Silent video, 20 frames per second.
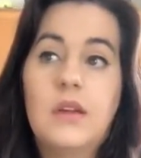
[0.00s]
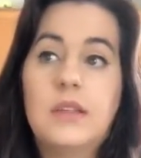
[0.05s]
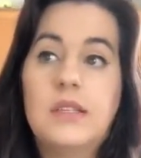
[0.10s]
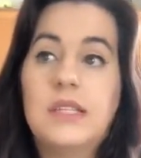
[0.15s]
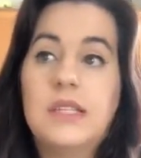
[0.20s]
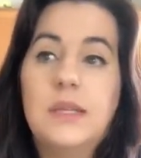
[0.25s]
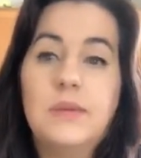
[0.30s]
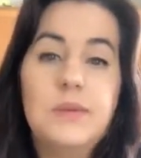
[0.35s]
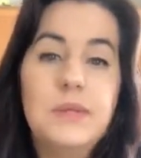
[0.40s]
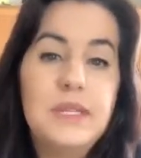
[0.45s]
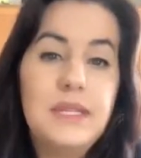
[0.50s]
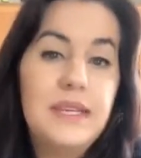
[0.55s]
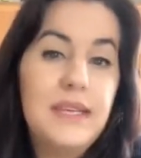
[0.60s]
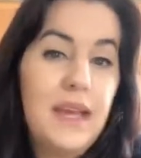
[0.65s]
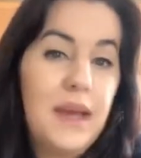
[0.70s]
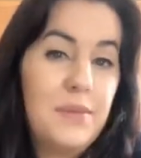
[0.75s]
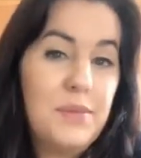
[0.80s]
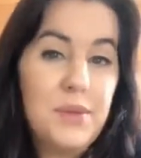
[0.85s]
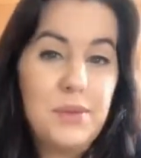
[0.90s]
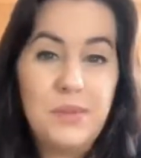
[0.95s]
CBD
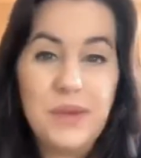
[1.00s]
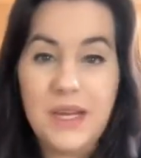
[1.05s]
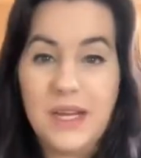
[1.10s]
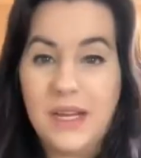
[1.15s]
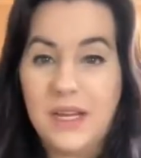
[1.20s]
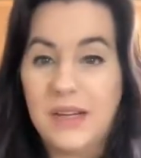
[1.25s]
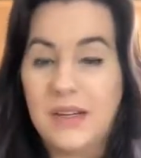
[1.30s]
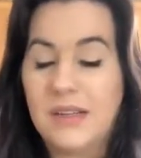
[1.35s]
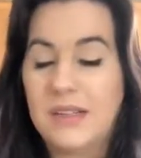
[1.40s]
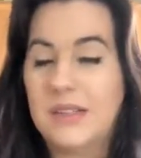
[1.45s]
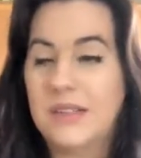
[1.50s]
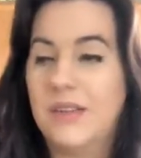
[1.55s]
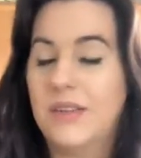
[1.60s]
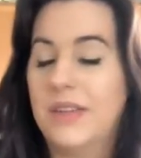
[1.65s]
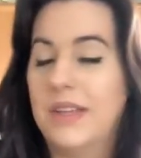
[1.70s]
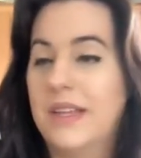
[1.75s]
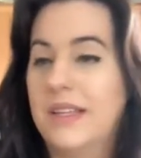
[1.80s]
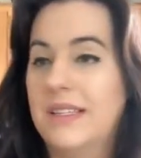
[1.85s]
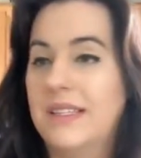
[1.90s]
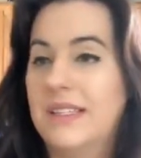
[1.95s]
gummy bears and all
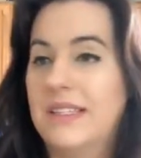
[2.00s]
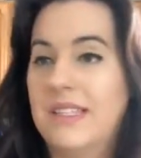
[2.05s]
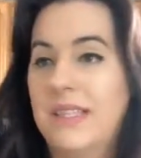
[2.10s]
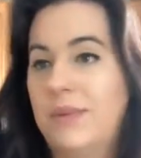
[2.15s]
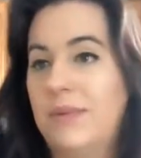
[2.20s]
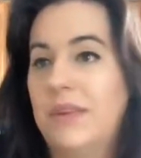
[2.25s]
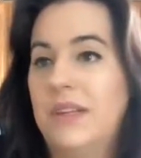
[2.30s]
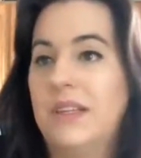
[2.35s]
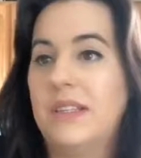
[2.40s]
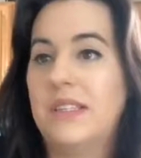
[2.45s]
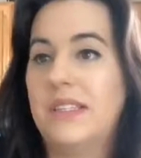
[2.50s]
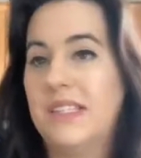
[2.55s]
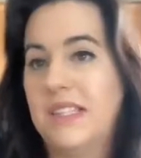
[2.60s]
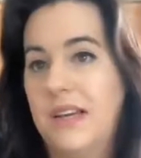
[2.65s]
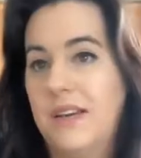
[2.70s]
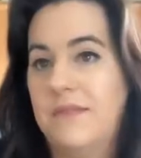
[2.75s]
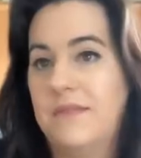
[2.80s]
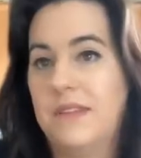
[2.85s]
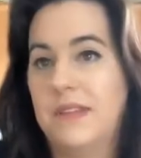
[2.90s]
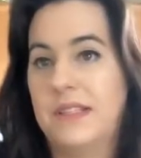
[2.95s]
that CBD
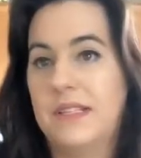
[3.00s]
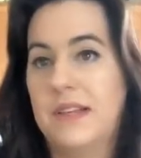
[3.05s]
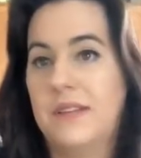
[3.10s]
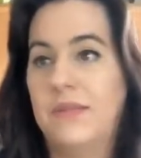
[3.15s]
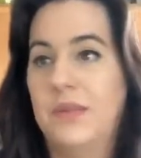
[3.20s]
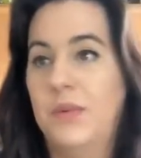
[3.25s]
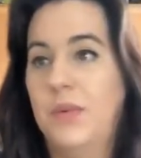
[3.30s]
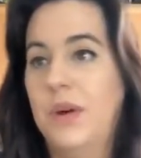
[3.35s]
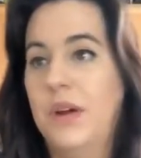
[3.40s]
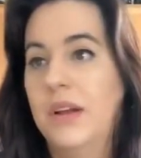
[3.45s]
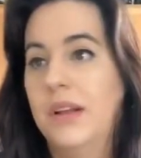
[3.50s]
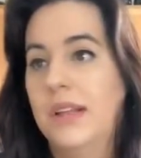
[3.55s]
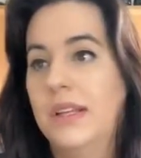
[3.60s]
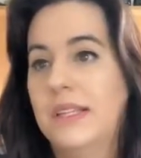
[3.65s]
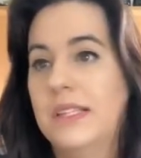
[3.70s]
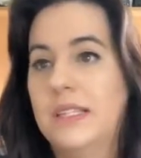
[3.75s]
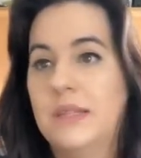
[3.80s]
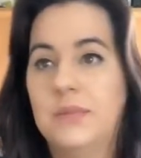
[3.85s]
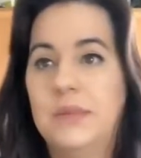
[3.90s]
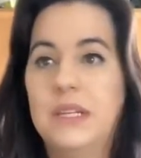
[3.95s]
stuff that's everywhere, like
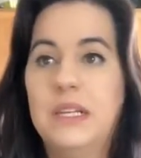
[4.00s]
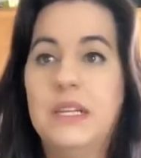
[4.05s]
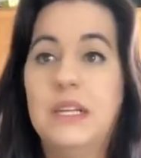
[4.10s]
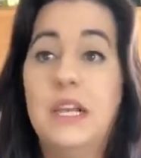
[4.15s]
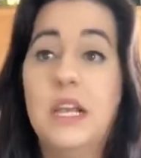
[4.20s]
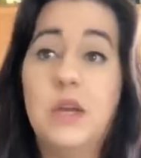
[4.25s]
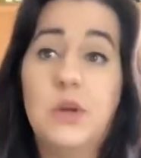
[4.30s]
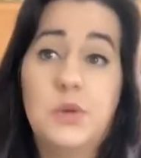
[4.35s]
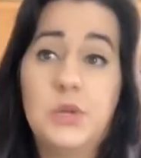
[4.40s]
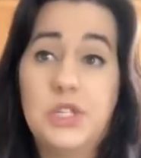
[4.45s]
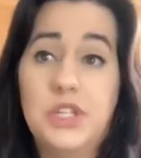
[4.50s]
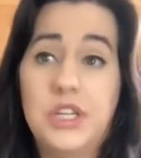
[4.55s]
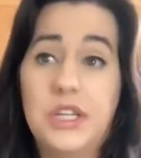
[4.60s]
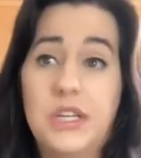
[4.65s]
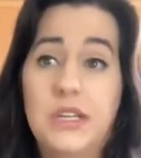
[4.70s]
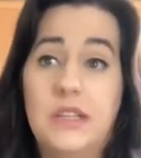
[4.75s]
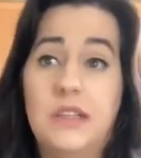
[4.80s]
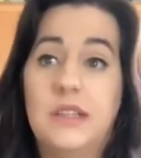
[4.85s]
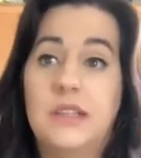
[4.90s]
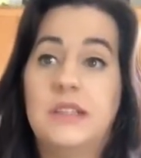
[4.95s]
CBD
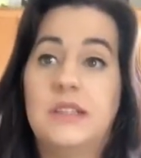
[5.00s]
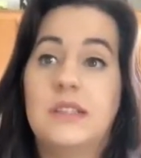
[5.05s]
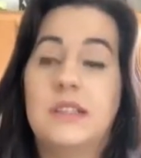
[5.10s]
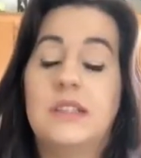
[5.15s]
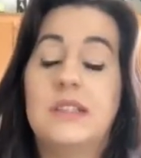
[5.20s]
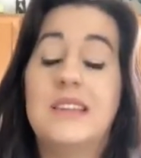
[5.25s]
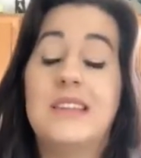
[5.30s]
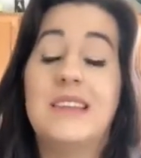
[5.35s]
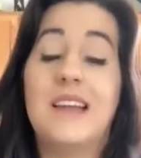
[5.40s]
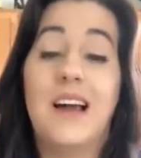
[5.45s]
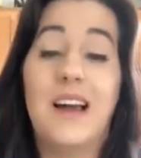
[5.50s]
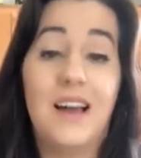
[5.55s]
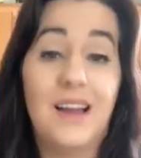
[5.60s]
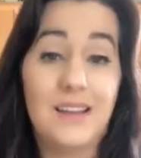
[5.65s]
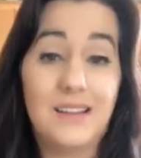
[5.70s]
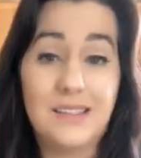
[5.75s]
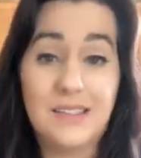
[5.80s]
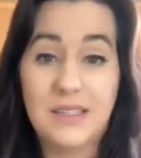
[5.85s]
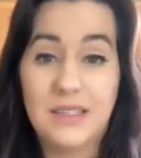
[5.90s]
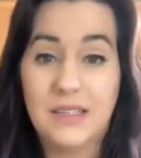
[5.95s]
lotion, this is
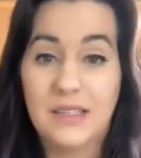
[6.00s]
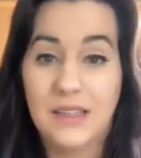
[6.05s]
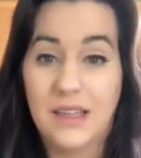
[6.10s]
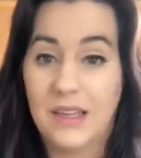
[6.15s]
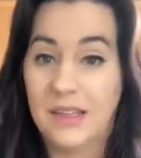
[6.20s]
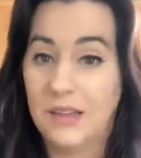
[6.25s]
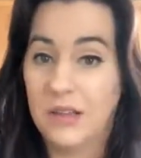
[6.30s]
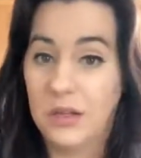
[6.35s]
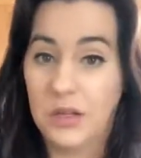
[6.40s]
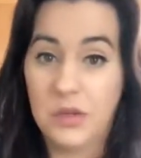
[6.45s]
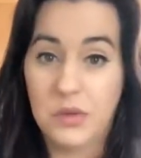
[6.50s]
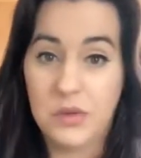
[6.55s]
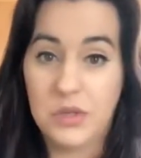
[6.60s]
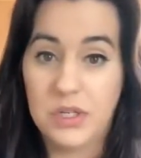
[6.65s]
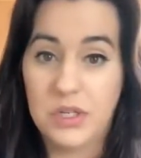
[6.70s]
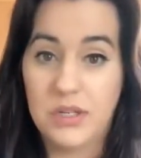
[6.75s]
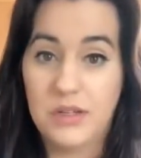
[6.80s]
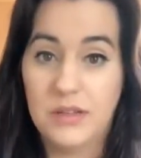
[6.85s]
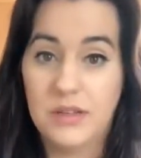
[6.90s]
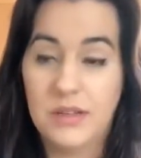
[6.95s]
not like the
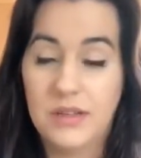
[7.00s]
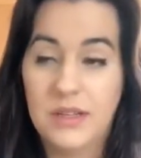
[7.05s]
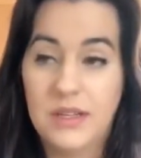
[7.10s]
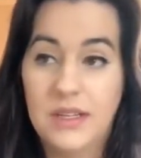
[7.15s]
lotion.